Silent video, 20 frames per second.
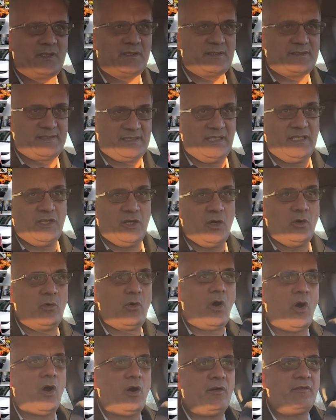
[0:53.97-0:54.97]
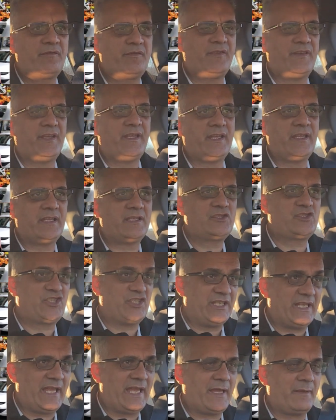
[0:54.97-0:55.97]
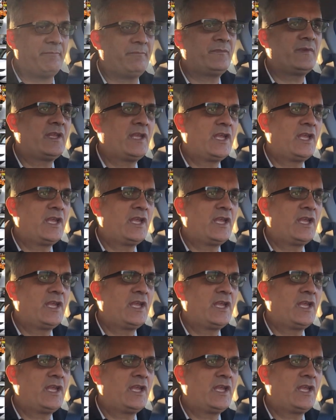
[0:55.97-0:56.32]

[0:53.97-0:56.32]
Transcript: CEO of GM,